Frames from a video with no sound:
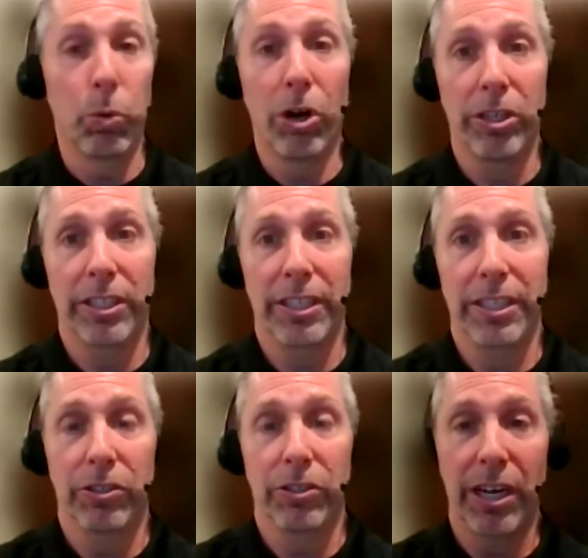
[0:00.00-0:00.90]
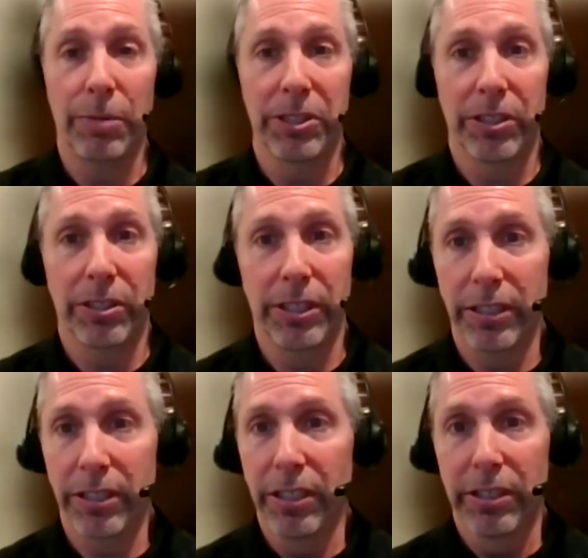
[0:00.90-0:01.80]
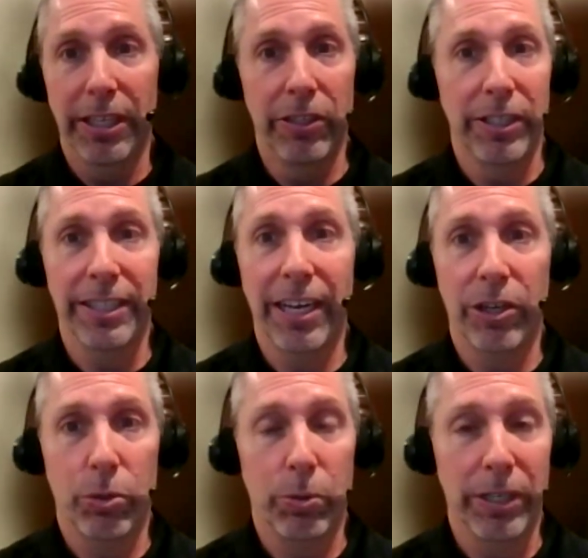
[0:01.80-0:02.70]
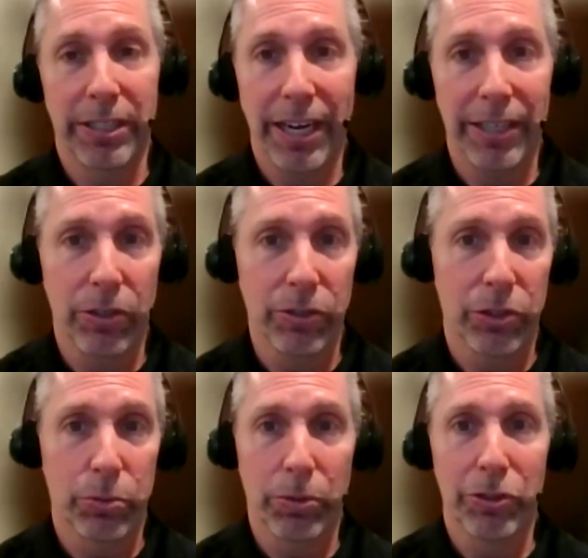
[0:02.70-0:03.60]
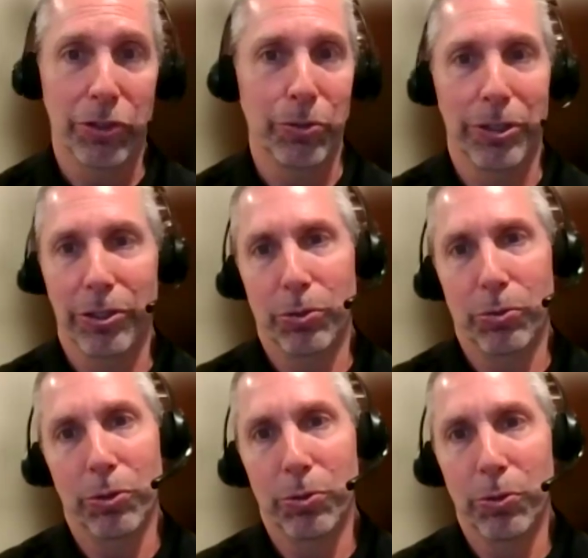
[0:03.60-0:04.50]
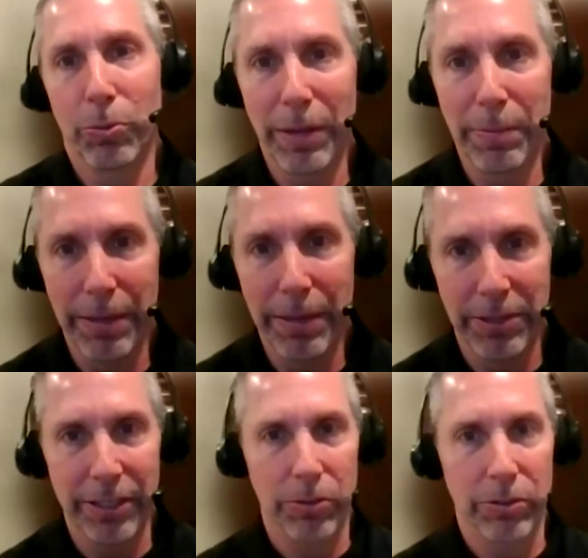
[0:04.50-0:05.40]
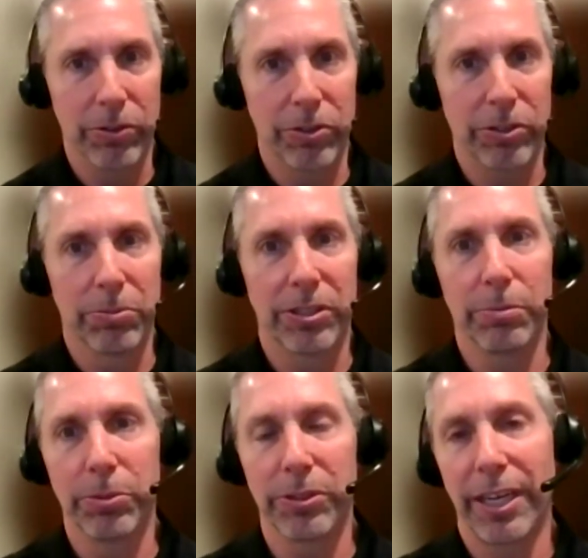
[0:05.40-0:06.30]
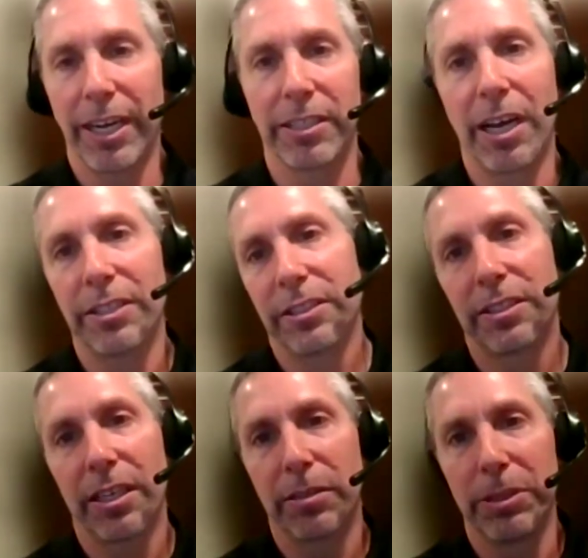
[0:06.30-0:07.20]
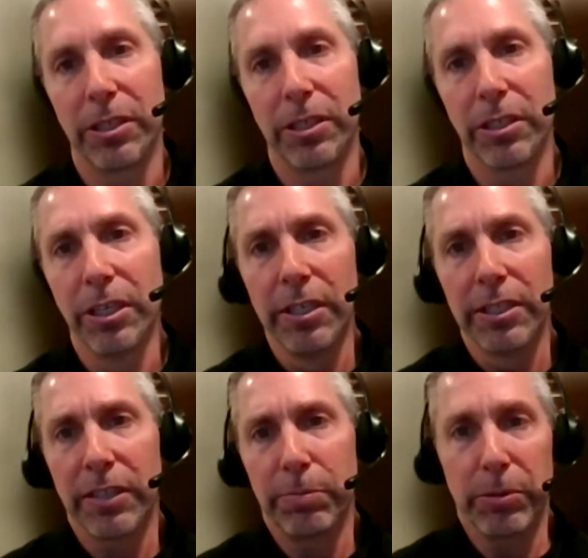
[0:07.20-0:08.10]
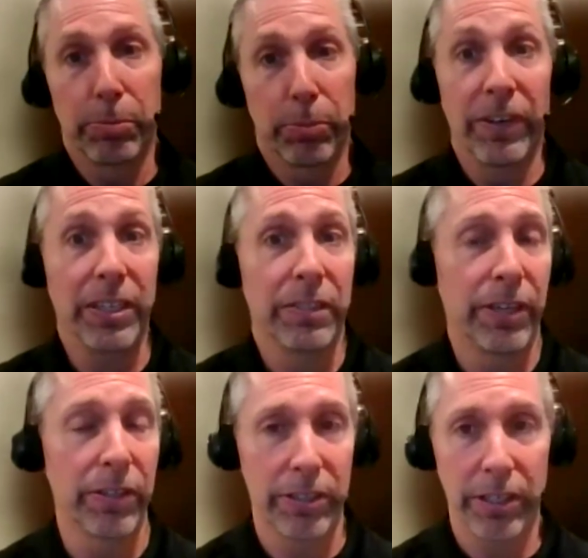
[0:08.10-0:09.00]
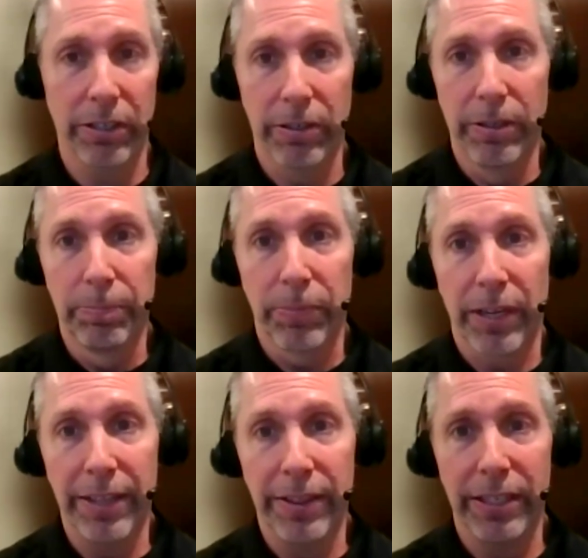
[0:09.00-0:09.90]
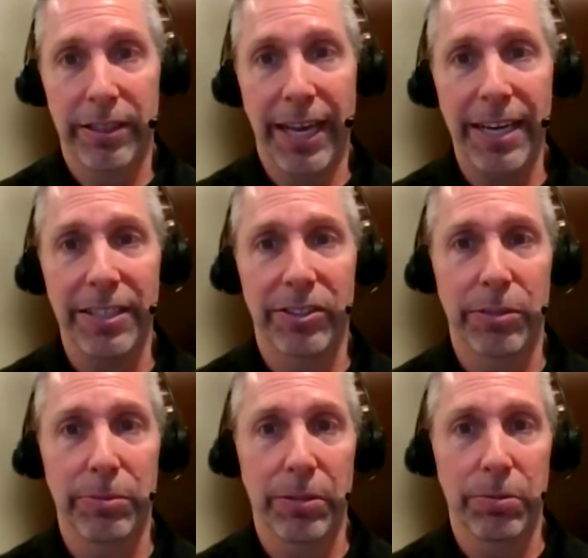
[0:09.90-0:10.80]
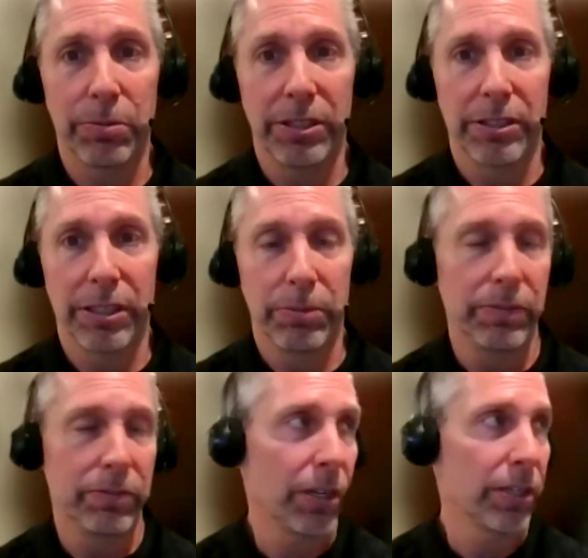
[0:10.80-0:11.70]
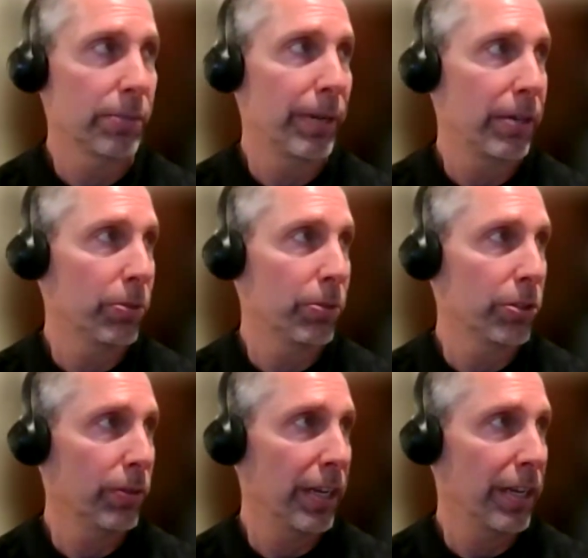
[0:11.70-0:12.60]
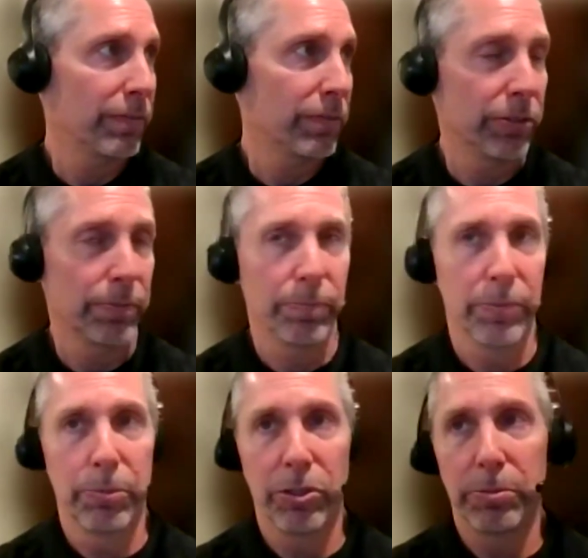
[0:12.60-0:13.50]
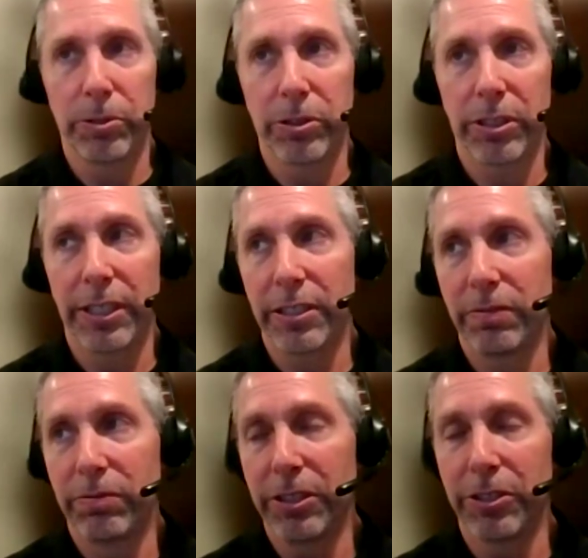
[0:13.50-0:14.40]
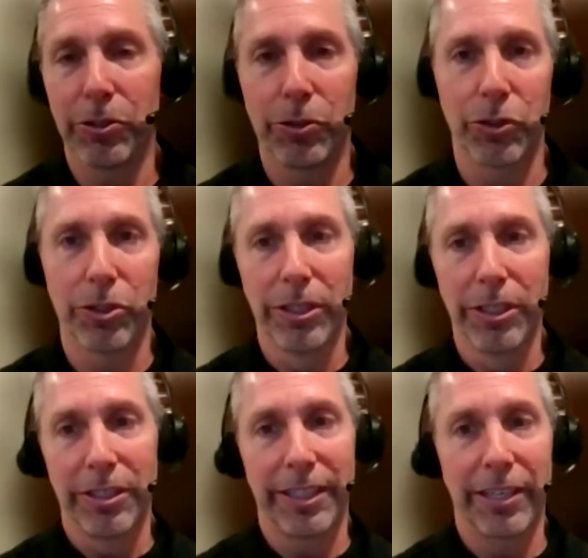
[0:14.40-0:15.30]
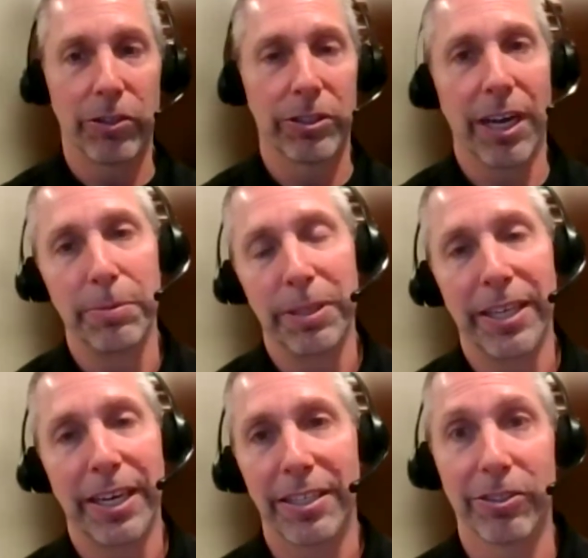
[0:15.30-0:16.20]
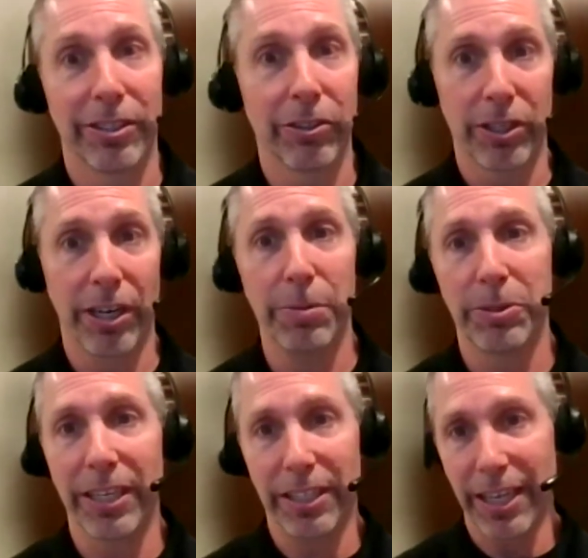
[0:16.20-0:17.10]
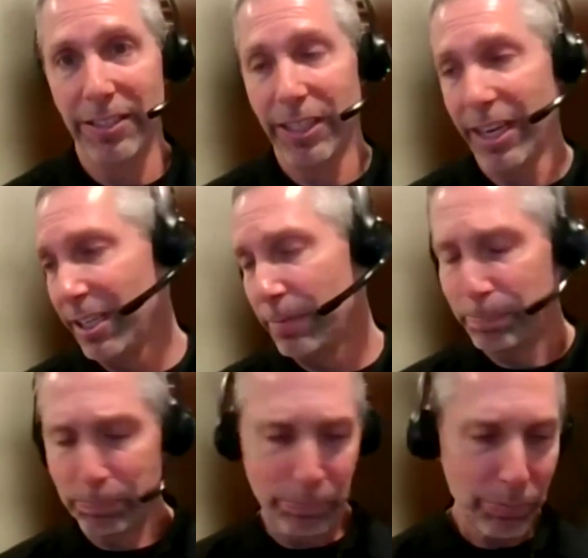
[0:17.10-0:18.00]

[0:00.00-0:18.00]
walk-in autonomous clinic that you can get that quick diagnosis, whether it's to a quote unquote WebMD or there's some simple diagnostics that can be done to get people preventative health care. I think that is something that we've talked about, where you have multiple connected vehicles that are autonomous that can say, hey, yep,